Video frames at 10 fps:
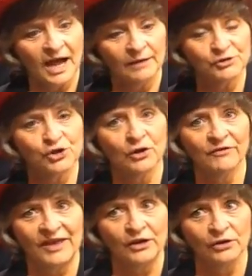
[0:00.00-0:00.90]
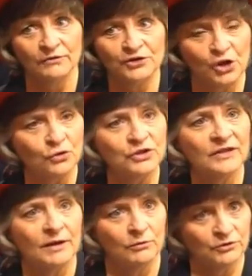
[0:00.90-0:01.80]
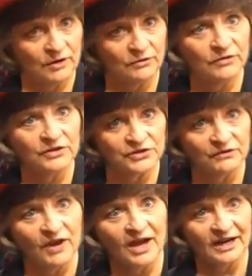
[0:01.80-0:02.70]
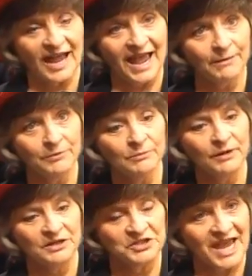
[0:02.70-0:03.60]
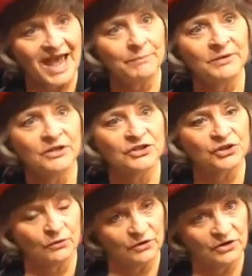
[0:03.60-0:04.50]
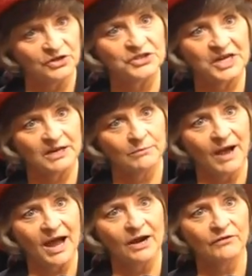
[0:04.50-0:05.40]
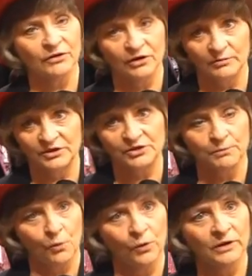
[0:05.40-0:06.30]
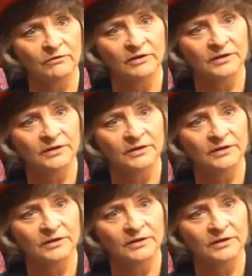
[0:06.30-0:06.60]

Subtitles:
I'm sure if they could have chosen, they would rather this had not happened, but it's happened, and so they're going to stand by her. They're going to be supportive.